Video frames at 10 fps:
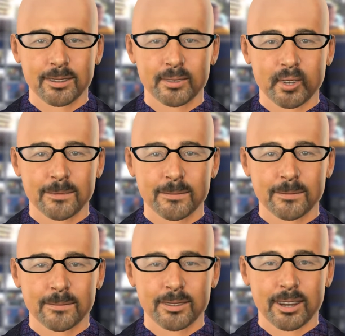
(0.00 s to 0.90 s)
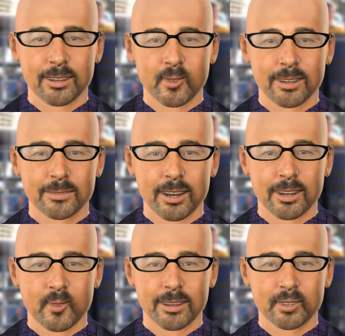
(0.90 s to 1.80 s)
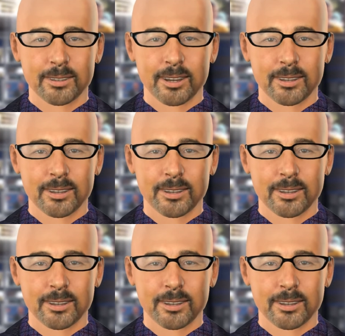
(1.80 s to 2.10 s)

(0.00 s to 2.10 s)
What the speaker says: and will be usable in the upcoming official